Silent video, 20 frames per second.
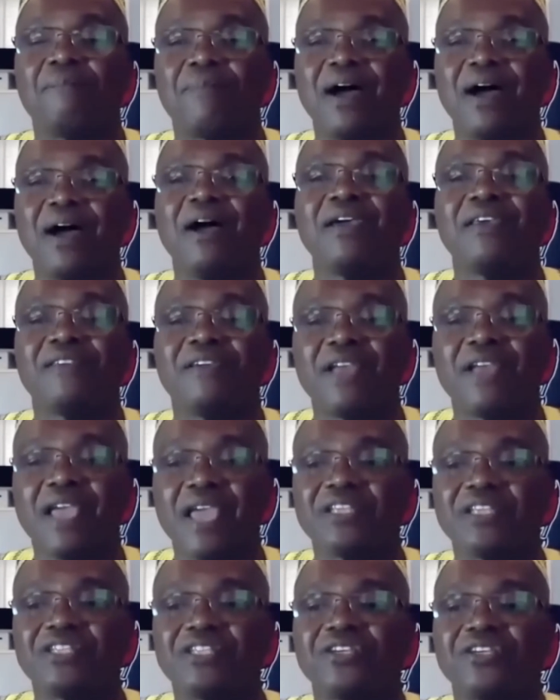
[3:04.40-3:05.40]
by their
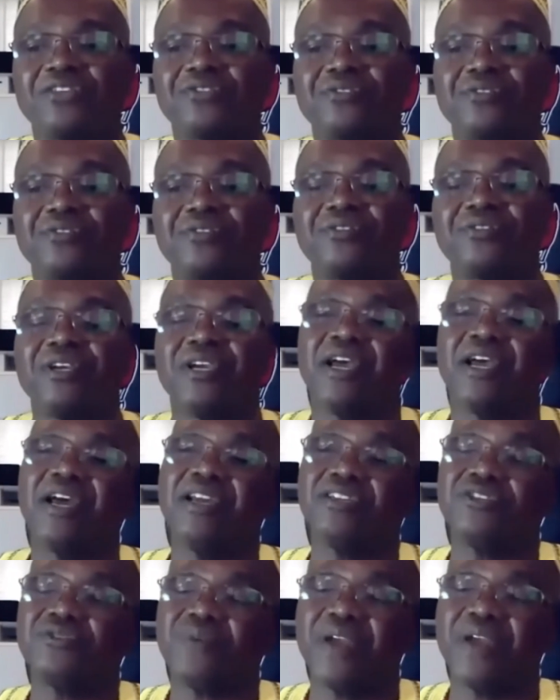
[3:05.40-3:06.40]
ancestors,
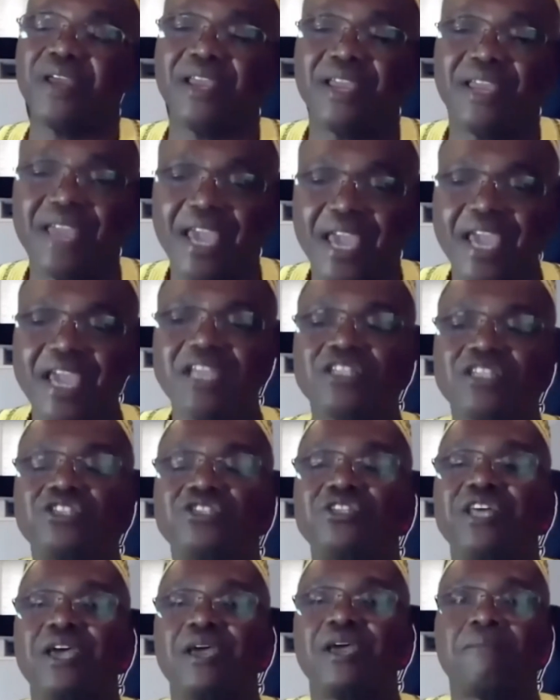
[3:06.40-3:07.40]
and to
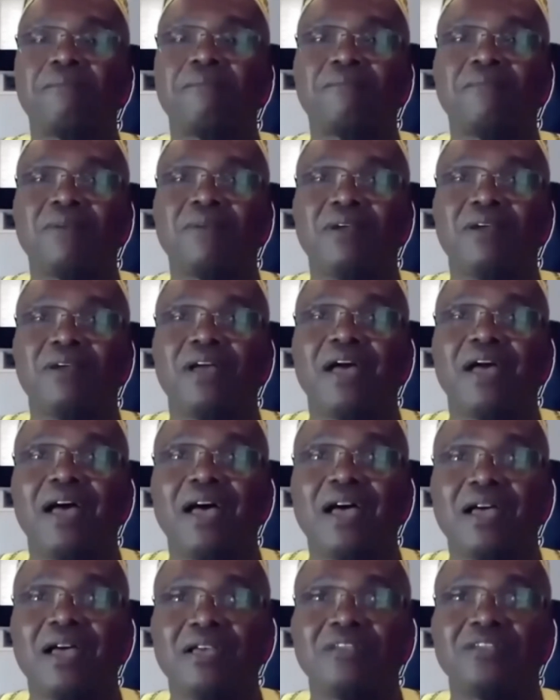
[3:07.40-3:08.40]
engage them
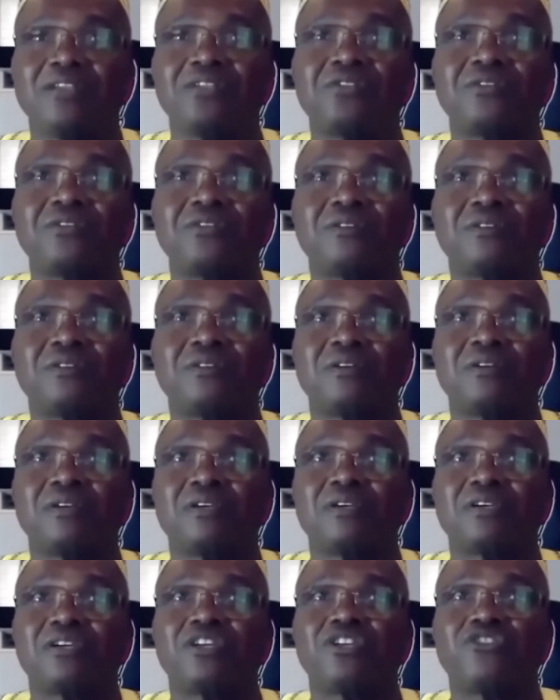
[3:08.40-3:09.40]
as
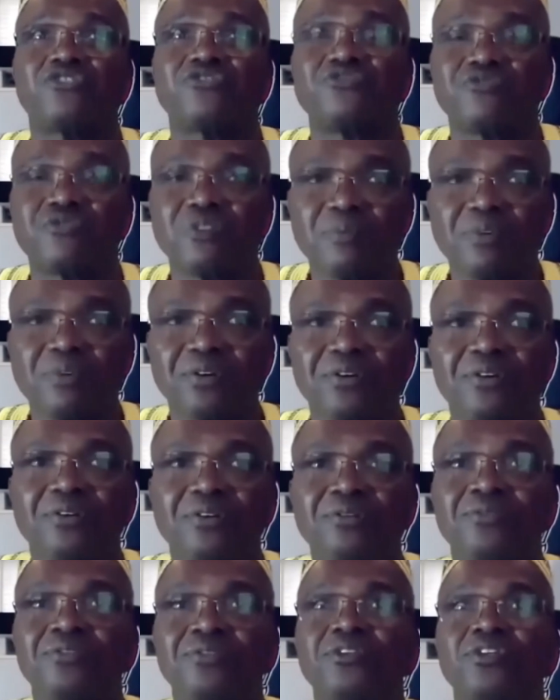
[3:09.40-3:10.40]

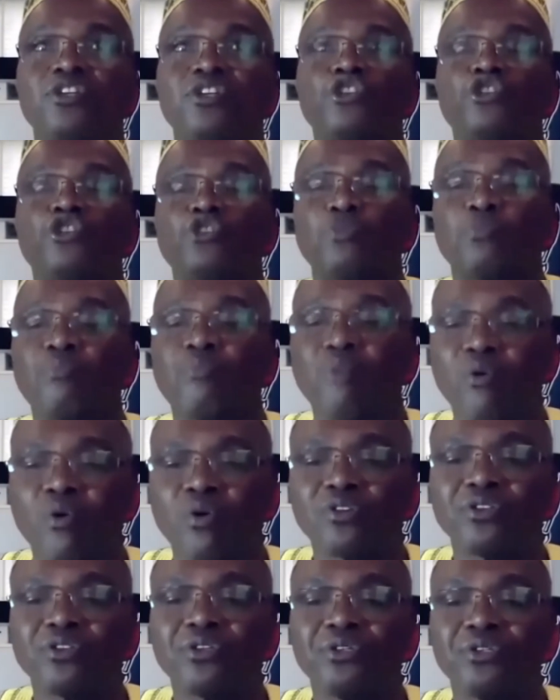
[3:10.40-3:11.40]
contributors,
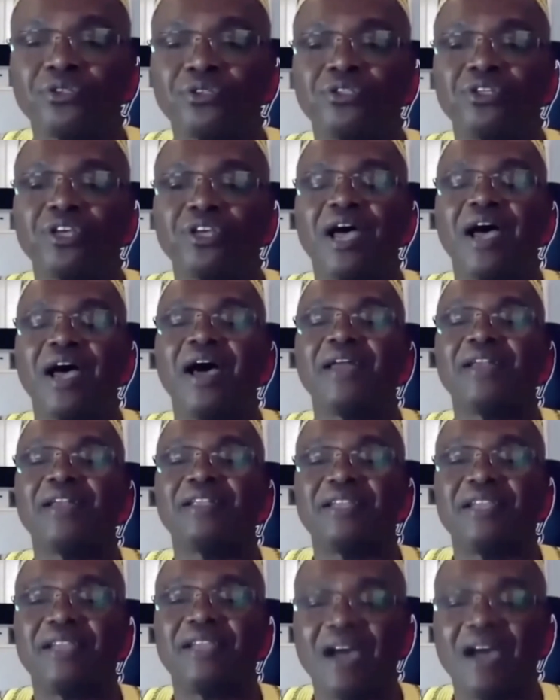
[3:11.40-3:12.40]
supporters,
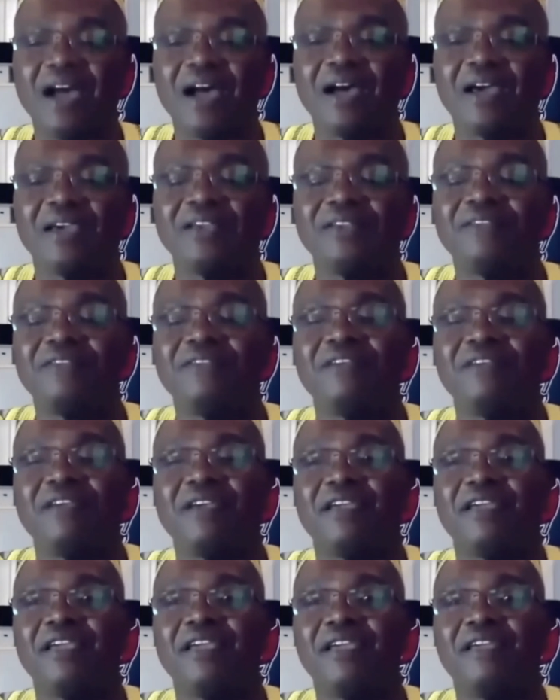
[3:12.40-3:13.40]
and guides
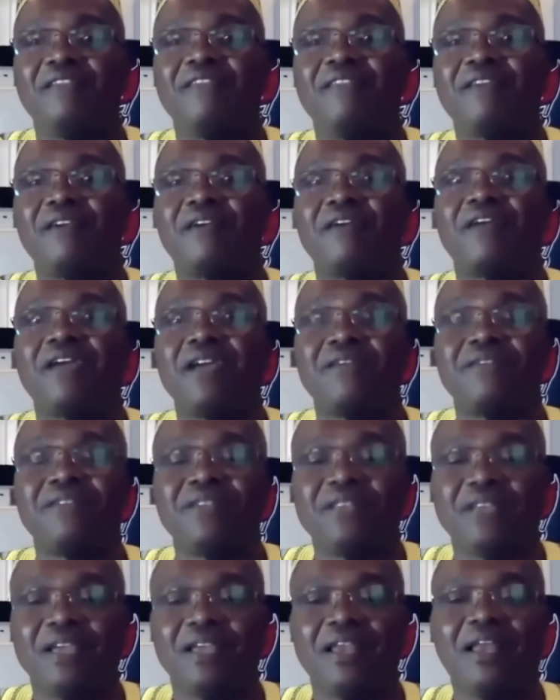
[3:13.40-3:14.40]
in their
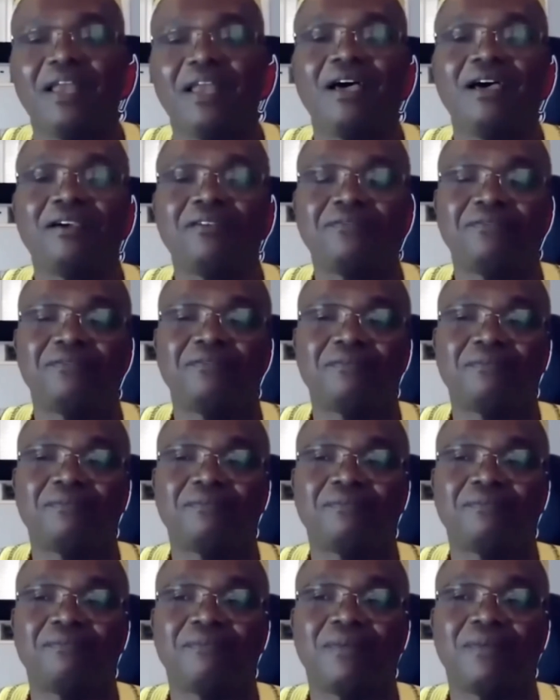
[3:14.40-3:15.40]
everyday
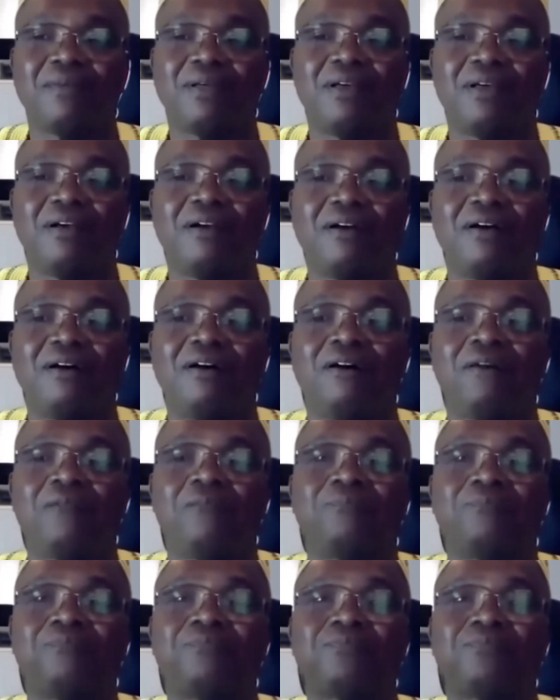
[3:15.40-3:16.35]
life.